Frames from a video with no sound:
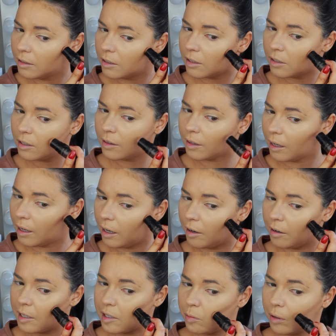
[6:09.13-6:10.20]
just on the
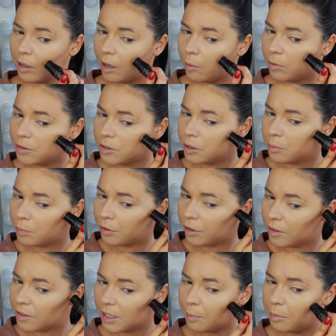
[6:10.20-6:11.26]
areas where I want to
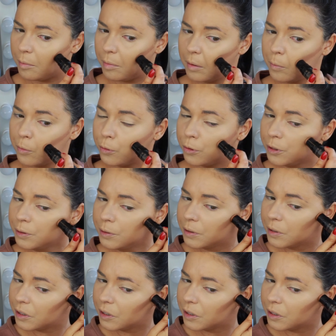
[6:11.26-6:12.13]
bronze up a bit more.